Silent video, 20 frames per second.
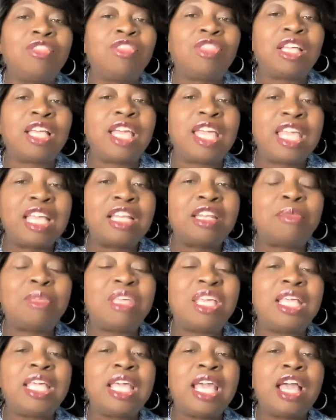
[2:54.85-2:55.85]
the
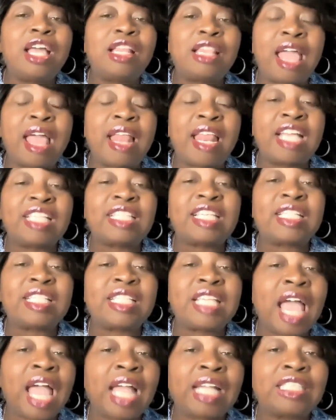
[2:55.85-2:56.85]
enemy that has
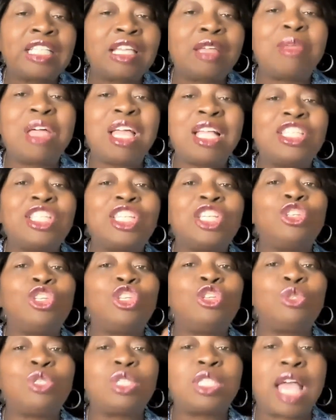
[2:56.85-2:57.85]
attacked him until
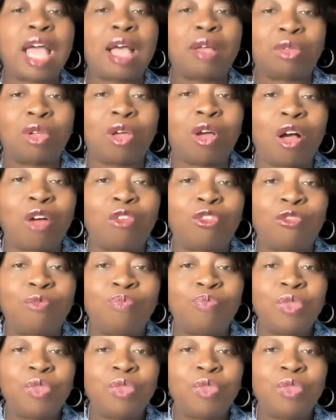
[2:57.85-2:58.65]
you sound off.